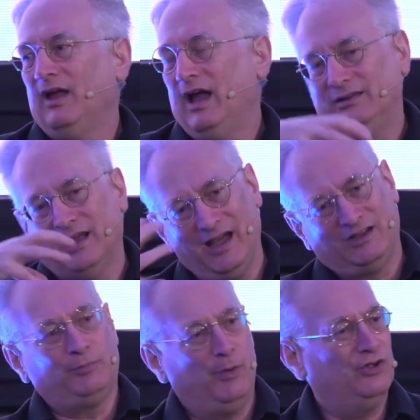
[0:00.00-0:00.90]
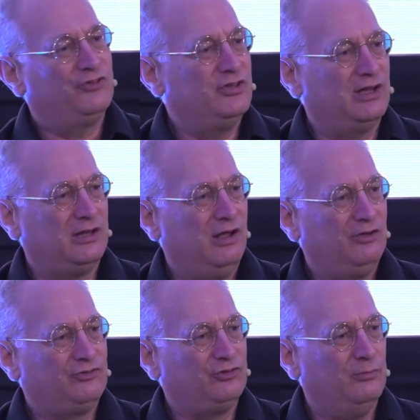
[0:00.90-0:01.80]
and the experts in the
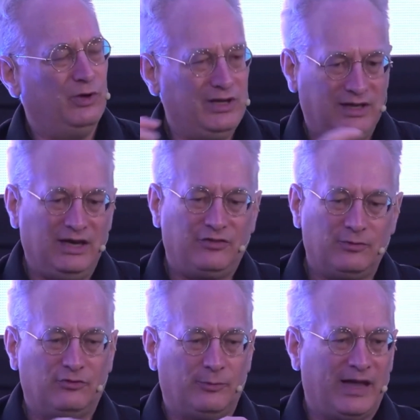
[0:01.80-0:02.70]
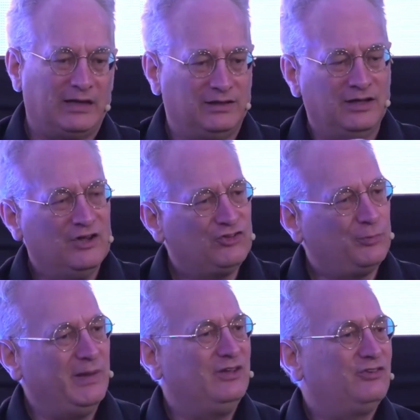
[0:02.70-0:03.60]
classroom. We need them to be able to
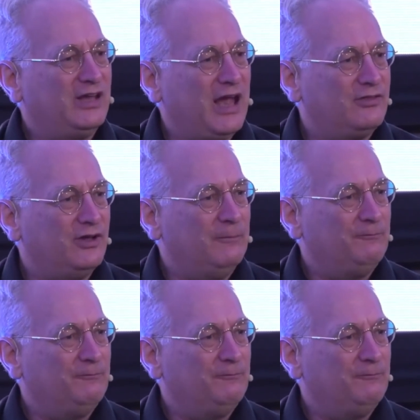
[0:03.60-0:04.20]
speak together.